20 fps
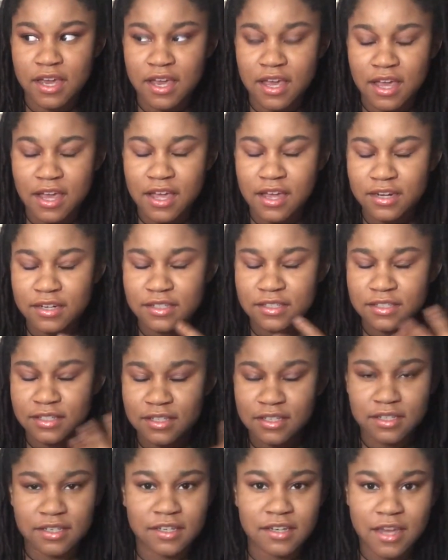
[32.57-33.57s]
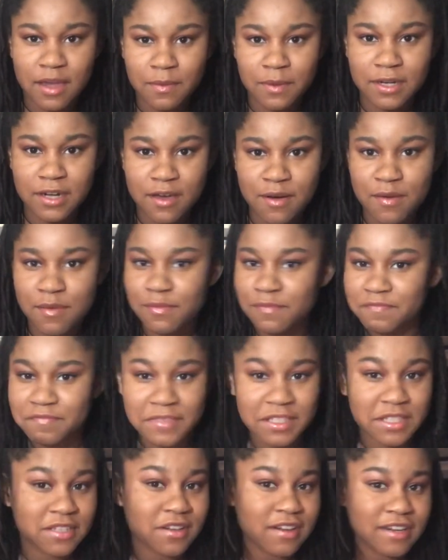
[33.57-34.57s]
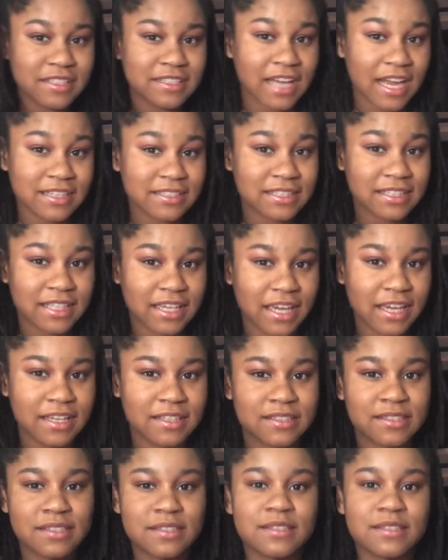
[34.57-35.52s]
And now we know that's not exactly the case.